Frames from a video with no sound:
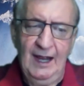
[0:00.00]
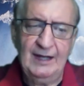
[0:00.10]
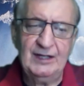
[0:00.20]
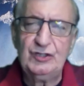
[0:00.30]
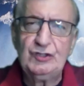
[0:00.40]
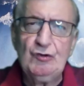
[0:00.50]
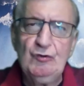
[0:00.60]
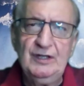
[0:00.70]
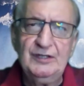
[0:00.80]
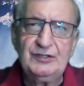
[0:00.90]
and a
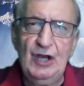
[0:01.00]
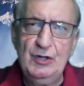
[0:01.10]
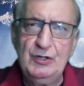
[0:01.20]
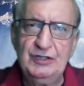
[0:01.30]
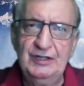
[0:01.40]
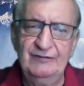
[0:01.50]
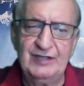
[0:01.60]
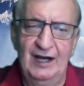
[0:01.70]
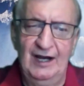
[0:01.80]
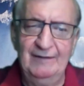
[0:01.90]
shoreless ocean of
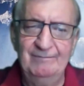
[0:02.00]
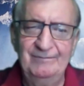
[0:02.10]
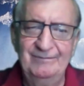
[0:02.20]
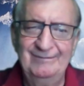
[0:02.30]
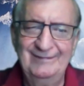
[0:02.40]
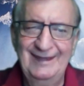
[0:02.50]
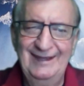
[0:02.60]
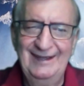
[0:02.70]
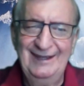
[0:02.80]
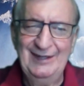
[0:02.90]
time.
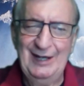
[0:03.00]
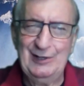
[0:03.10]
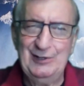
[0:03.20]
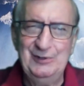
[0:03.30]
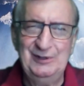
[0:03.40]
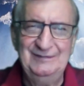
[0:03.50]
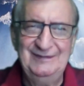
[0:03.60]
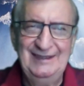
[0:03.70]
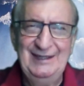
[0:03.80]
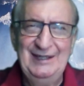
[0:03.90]
Isn't that cool?
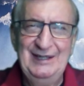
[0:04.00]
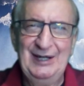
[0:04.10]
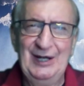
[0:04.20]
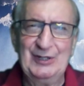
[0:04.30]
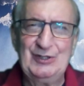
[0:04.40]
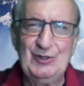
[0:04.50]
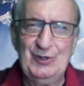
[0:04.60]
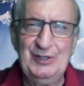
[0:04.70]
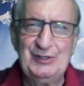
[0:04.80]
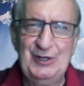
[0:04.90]
A
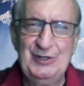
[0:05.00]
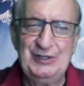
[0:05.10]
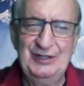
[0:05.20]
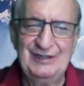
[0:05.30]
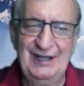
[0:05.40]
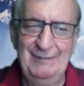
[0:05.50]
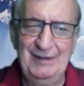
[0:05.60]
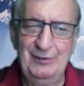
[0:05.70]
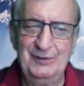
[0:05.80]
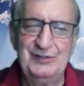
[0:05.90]
shoreless ocean of time.
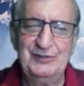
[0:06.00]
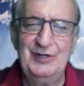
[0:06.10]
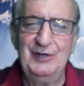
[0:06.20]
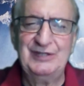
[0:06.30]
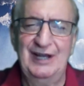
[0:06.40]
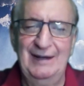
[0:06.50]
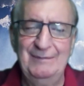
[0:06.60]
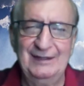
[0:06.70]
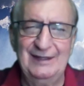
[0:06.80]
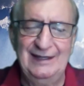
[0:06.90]
In other words, there's no time
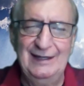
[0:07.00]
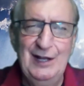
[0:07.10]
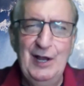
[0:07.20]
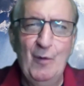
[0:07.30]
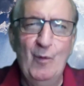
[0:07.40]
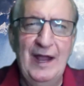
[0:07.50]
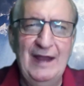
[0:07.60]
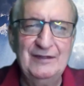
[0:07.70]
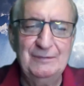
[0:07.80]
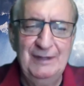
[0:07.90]
that the
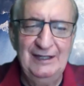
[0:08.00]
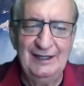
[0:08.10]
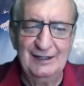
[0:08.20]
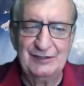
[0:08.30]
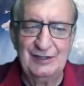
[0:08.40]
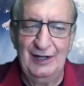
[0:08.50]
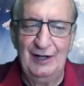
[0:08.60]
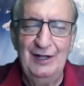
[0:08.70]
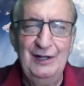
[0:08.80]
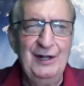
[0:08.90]
waves beat against
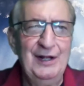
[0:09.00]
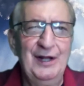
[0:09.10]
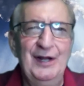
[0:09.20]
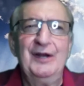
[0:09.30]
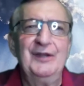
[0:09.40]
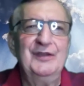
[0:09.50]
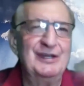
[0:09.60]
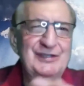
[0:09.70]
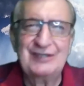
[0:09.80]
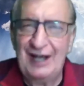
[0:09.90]

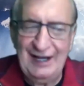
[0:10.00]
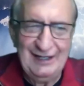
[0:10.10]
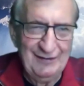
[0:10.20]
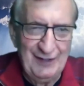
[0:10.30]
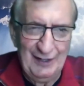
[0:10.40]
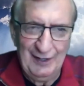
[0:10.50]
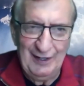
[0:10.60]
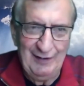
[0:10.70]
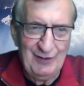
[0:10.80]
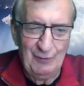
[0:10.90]
the side of
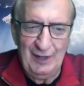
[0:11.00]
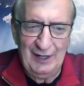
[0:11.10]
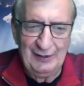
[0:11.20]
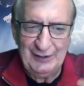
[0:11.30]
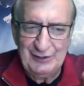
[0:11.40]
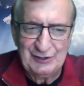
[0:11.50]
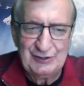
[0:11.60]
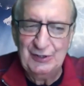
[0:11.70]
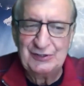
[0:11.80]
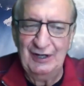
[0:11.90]
the water. It
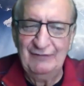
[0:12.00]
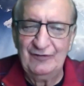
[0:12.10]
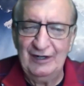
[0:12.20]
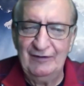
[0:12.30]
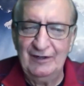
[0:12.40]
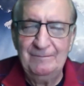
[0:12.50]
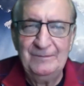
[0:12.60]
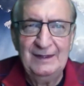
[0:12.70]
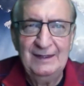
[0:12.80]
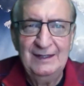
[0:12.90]
just goes on forever.
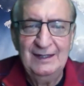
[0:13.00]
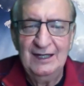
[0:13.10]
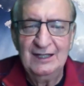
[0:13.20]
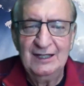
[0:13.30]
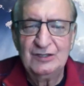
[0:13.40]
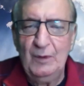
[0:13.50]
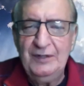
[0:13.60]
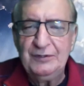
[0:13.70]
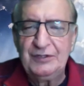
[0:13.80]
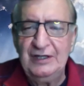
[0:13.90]
It's
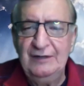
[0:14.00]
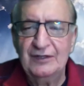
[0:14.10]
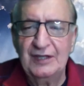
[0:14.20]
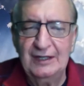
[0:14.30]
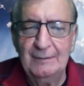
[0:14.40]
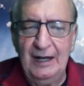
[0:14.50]
wondrous to even think